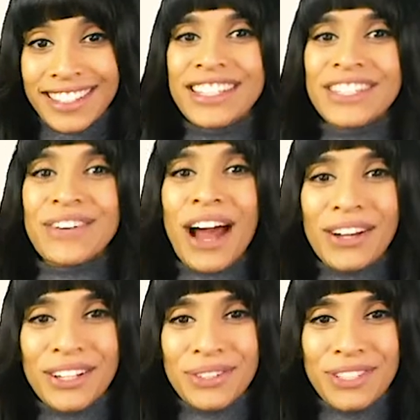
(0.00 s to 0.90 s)
So how
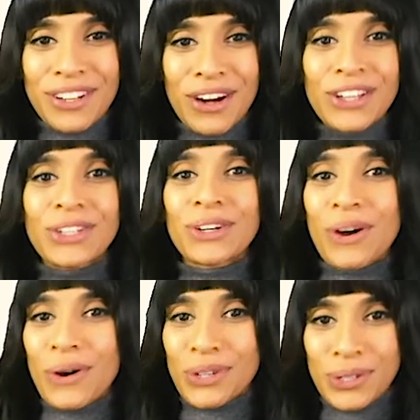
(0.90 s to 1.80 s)
can you start your
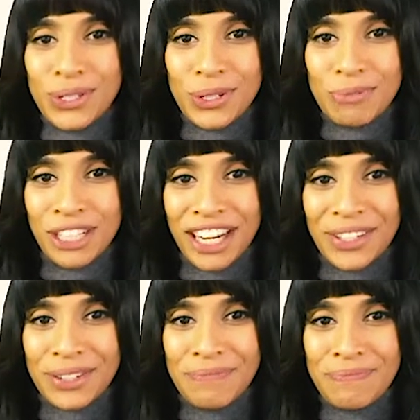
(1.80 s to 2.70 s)
own YouTube channel?